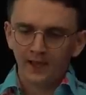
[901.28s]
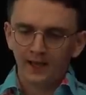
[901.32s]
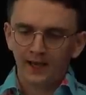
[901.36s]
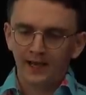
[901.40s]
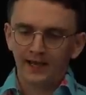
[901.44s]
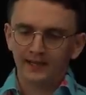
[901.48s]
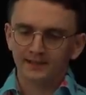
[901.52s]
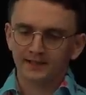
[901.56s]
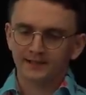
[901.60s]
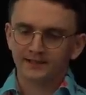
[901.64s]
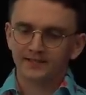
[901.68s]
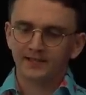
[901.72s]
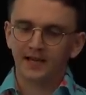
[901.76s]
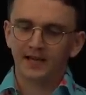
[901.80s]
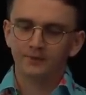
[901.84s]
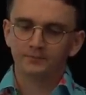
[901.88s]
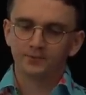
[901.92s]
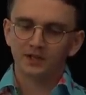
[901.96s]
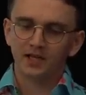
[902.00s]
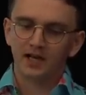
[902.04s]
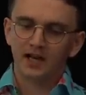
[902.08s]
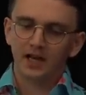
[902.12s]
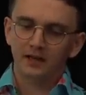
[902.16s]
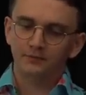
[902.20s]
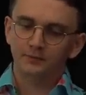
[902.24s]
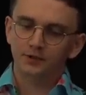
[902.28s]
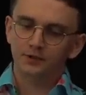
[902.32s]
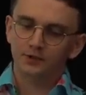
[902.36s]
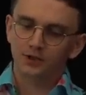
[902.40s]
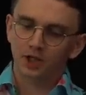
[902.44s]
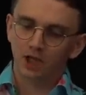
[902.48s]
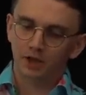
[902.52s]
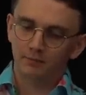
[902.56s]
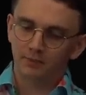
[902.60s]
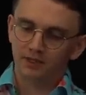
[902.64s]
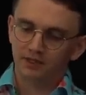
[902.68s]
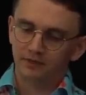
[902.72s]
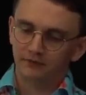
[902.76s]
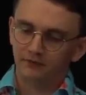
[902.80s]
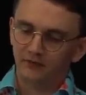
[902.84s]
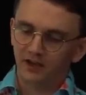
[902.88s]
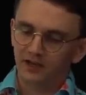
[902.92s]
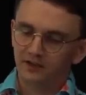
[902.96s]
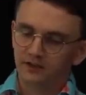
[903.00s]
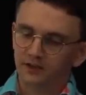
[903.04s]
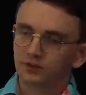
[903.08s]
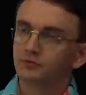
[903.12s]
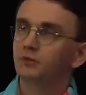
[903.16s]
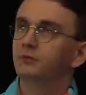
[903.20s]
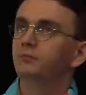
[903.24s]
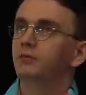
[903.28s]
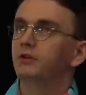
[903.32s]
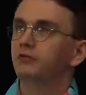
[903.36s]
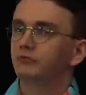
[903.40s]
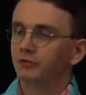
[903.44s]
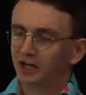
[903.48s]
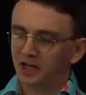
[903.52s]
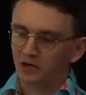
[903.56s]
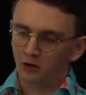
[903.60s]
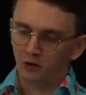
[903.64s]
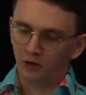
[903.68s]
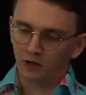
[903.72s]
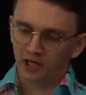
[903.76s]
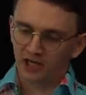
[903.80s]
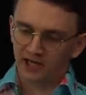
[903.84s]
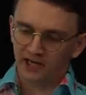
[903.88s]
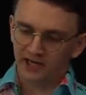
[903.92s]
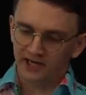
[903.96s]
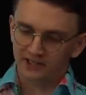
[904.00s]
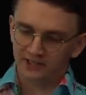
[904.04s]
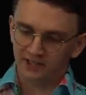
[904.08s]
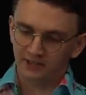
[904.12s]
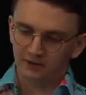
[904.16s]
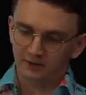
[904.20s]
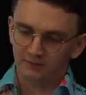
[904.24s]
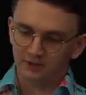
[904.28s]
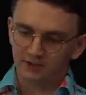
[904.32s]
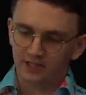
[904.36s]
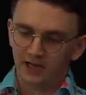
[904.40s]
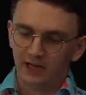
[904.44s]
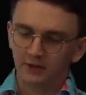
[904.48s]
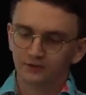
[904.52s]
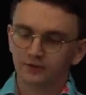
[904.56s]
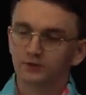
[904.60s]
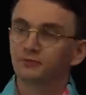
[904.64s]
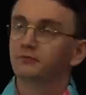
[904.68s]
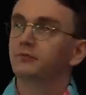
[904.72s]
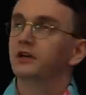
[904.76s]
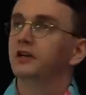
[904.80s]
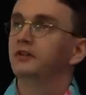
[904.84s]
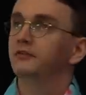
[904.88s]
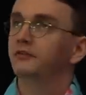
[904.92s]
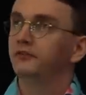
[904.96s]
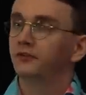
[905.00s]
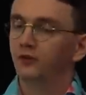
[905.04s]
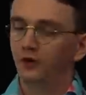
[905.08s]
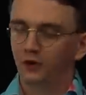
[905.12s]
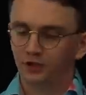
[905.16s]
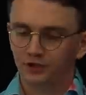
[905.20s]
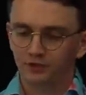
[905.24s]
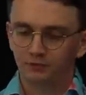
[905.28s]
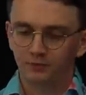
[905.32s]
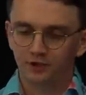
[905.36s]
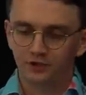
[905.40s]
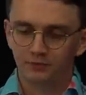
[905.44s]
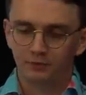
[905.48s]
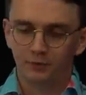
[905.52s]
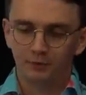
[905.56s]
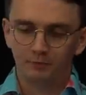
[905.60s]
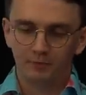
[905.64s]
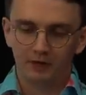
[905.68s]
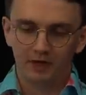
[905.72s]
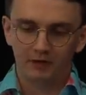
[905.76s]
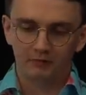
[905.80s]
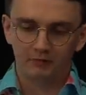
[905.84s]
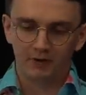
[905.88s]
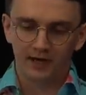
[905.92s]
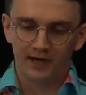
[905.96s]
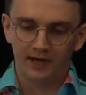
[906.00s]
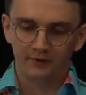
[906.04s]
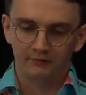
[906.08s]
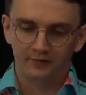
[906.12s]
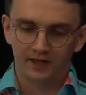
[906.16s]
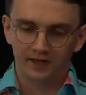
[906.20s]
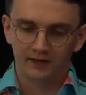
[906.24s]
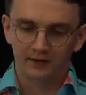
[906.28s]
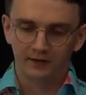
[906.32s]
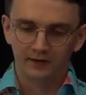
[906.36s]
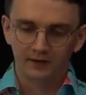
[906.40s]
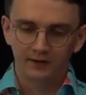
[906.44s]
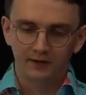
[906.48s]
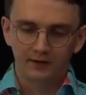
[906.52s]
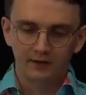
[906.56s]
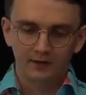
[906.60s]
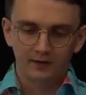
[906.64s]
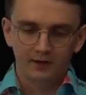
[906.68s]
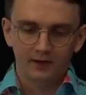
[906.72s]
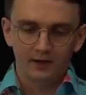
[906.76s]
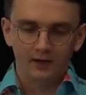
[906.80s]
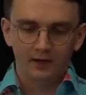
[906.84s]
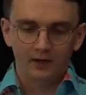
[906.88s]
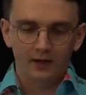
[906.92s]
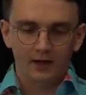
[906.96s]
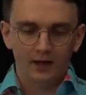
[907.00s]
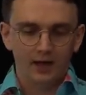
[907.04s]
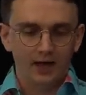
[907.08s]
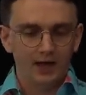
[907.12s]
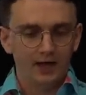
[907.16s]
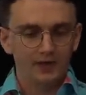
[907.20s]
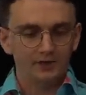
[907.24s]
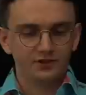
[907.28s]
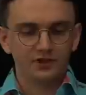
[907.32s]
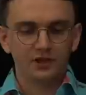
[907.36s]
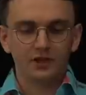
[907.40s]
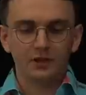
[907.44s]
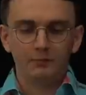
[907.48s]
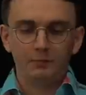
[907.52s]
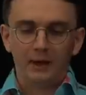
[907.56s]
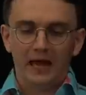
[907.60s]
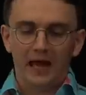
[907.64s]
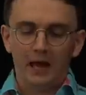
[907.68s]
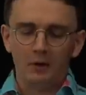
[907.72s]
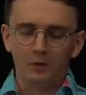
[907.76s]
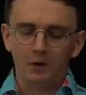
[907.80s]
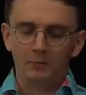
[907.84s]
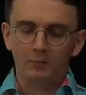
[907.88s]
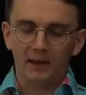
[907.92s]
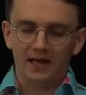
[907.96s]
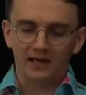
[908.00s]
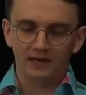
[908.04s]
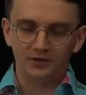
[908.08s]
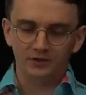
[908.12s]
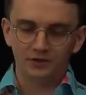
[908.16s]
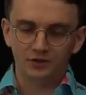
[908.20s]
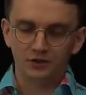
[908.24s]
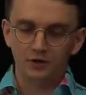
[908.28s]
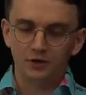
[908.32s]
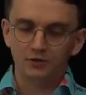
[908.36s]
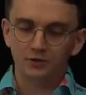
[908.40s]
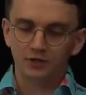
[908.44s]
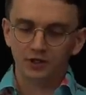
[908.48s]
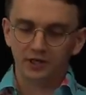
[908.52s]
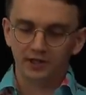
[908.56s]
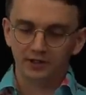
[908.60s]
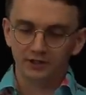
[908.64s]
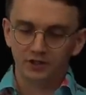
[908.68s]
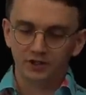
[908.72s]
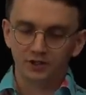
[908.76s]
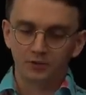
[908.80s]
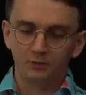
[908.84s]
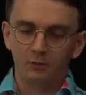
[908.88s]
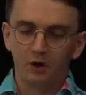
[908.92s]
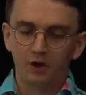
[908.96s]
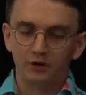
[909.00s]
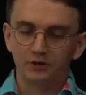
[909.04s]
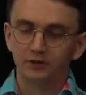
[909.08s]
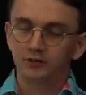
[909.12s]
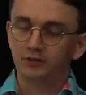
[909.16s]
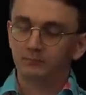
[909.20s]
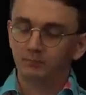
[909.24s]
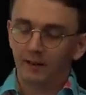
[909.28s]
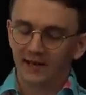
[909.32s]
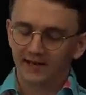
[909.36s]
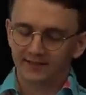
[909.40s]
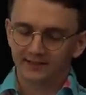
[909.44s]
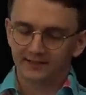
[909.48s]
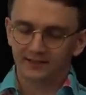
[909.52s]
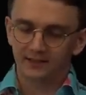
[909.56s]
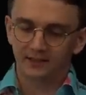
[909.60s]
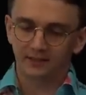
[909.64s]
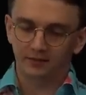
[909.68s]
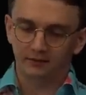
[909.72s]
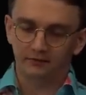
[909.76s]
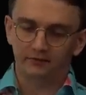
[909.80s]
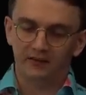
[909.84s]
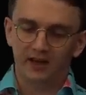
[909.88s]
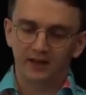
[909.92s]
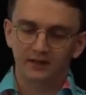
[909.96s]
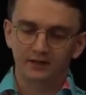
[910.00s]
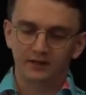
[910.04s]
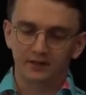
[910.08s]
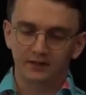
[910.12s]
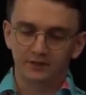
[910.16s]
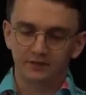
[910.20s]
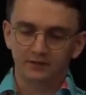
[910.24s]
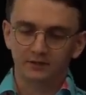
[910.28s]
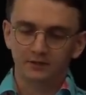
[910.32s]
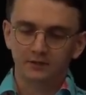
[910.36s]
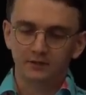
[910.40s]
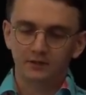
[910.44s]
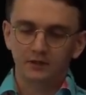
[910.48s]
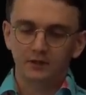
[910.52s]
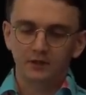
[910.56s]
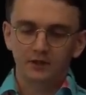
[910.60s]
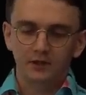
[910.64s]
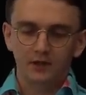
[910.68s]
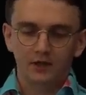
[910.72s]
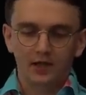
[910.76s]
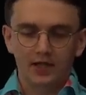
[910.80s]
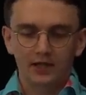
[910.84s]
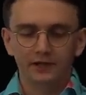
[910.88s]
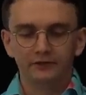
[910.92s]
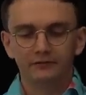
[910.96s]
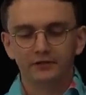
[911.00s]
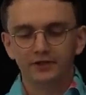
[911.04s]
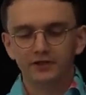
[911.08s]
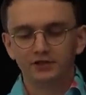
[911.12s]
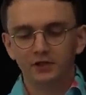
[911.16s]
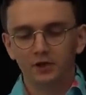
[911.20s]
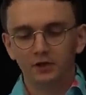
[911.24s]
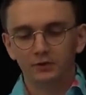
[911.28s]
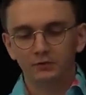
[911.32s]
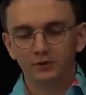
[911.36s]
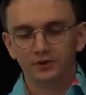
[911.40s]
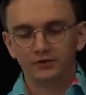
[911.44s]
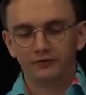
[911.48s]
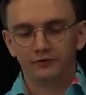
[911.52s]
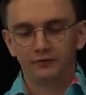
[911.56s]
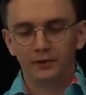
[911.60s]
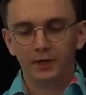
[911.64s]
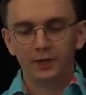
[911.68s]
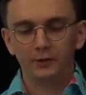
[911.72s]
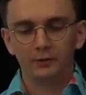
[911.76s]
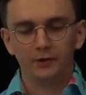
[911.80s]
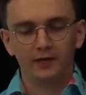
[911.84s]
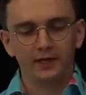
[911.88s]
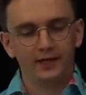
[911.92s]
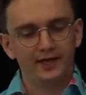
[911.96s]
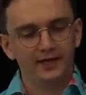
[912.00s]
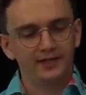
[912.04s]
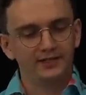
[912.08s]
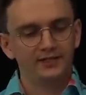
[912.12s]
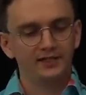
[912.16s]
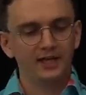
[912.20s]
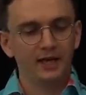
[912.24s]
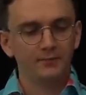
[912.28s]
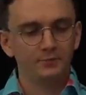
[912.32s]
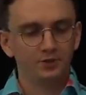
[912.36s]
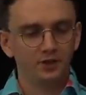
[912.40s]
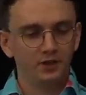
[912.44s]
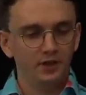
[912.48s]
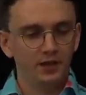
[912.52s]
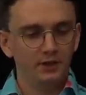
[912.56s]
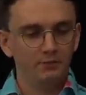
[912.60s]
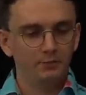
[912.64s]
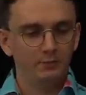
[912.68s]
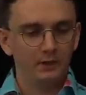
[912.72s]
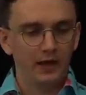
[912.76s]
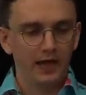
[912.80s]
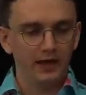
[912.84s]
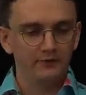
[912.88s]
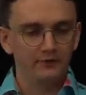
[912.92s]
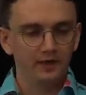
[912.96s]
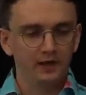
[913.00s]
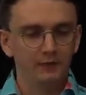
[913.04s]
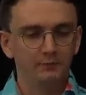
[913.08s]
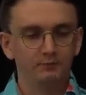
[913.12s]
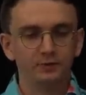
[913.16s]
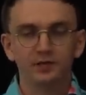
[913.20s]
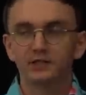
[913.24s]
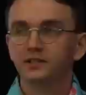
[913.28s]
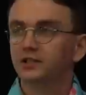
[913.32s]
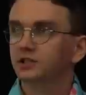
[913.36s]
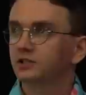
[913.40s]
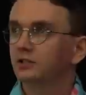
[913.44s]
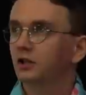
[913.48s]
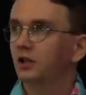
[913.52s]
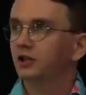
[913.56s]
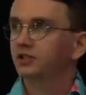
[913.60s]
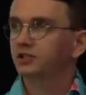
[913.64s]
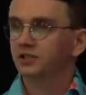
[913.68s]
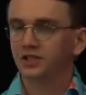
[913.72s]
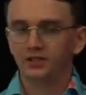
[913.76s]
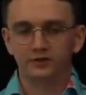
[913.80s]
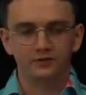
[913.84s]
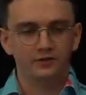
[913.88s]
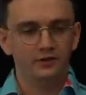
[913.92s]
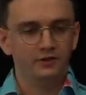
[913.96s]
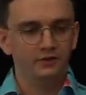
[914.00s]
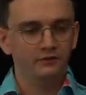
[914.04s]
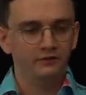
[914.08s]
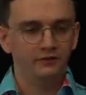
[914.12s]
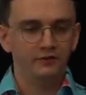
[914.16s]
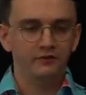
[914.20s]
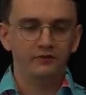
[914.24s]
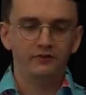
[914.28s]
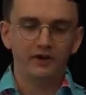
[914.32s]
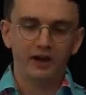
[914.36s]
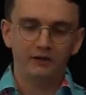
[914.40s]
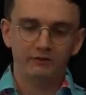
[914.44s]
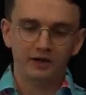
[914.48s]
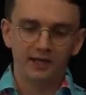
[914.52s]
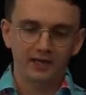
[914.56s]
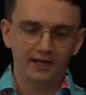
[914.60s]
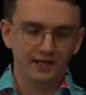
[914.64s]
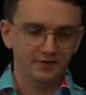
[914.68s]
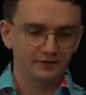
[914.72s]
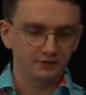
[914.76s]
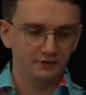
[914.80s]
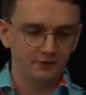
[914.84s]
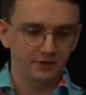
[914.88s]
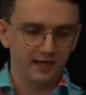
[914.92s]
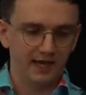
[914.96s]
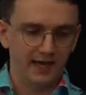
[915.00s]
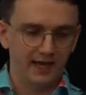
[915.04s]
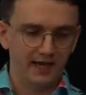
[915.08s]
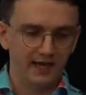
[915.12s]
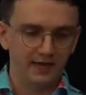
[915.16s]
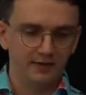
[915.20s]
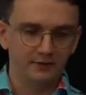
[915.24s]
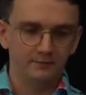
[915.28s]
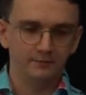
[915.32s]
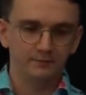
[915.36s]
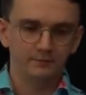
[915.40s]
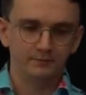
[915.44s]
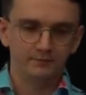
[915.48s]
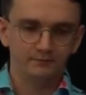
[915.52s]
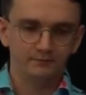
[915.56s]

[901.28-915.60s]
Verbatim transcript: At the same time, the German defenders would be reorganising themselves and reinforcements would be arriving, uh, so the power balance usually had swung back to the defenders. And the result was frequently exceptionally heavy British losses for very little gain.